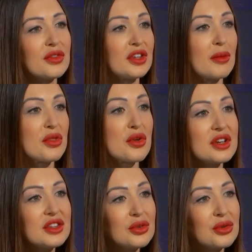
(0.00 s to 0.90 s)
of some
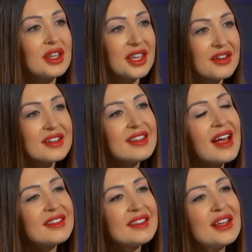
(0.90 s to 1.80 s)
32 years,
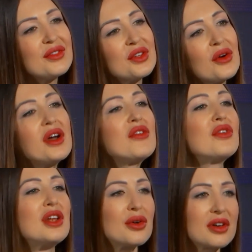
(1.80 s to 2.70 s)
Steve. So if
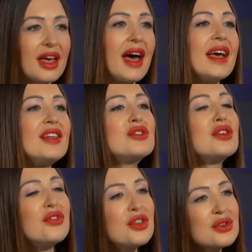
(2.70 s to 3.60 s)
we look into
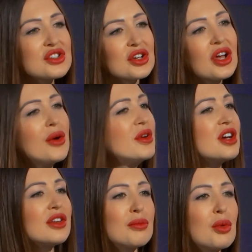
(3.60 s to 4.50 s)
the future, which
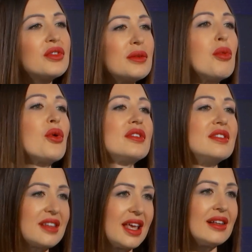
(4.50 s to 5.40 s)
are the most
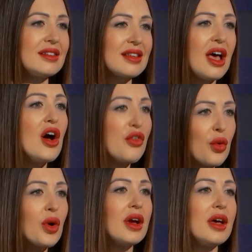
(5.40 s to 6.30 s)
important skills
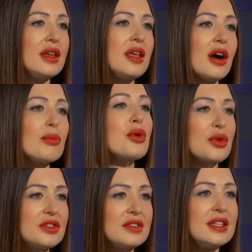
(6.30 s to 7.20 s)
for a young
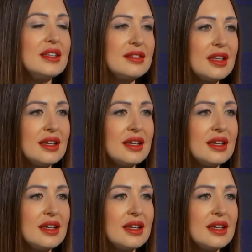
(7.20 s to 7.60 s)
person these